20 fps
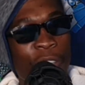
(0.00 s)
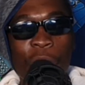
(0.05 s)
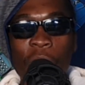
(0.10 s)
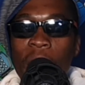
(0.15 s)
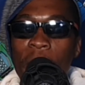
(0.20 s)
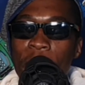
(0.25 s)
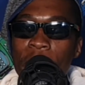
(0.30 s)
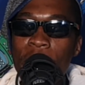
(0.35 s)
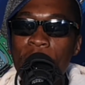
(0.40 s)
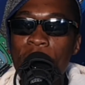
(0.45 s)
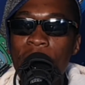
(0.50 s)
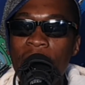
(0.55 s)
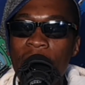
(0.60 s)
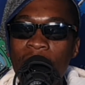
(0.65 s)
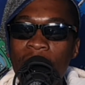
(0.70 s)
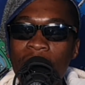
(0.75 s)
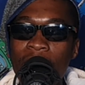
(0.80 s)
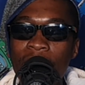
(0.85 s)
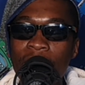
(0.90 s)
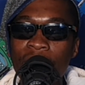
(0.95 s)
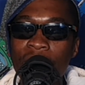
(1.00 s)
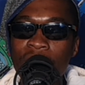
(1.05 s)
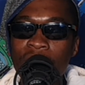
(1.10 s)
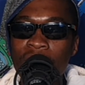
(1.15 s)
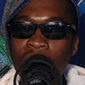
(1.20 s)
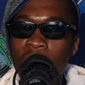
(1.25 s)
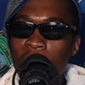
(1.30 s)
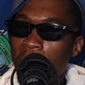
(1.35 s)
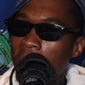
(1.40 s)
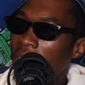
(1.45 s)
you want me back?
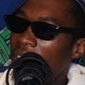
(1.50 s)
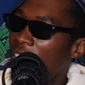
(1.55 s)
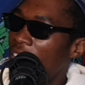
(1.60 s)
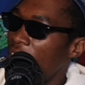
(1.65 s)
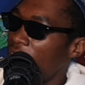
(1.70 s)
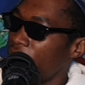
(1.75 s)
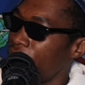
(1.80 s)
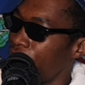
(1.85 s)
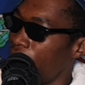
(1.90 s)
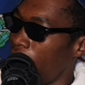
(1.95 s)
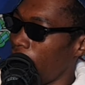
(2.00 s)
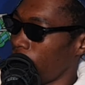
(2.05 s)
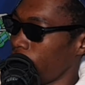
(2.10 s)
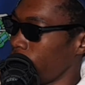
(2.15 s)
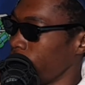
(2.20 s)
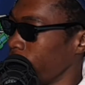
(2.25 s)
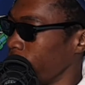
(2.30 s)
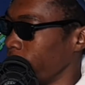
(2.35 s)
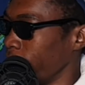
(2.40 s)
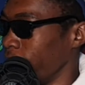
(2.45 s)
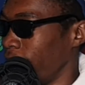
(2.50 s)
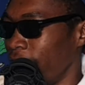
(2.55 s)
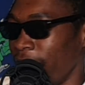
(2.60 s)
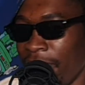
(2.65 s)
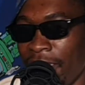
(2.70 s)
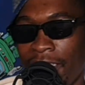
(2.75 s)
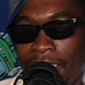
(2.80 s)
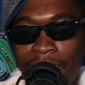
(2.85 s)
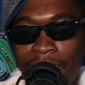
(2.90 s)
Man, fuck you.